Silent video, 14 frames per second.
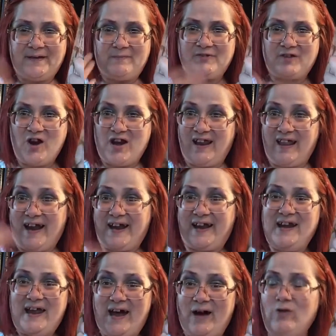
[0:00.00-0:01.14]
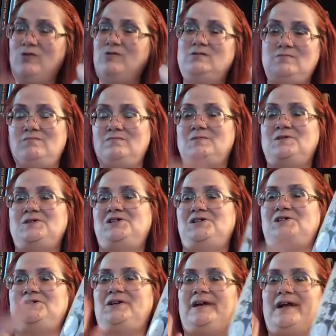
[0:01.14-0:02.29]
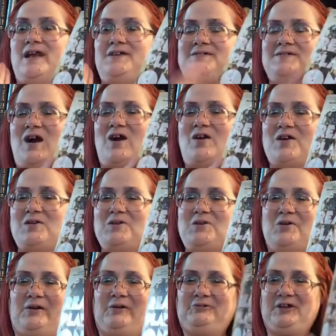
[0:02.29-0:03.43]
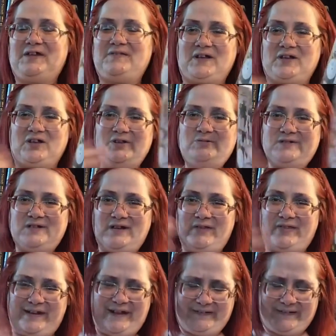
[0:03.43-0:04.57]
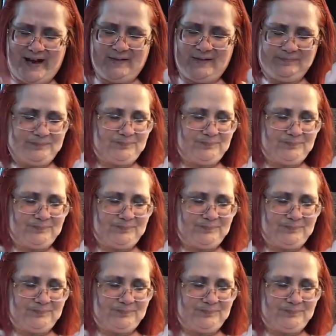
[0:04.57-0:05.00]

I'm starting to like it now and it's starting to, you know, to get the clues and everything like that,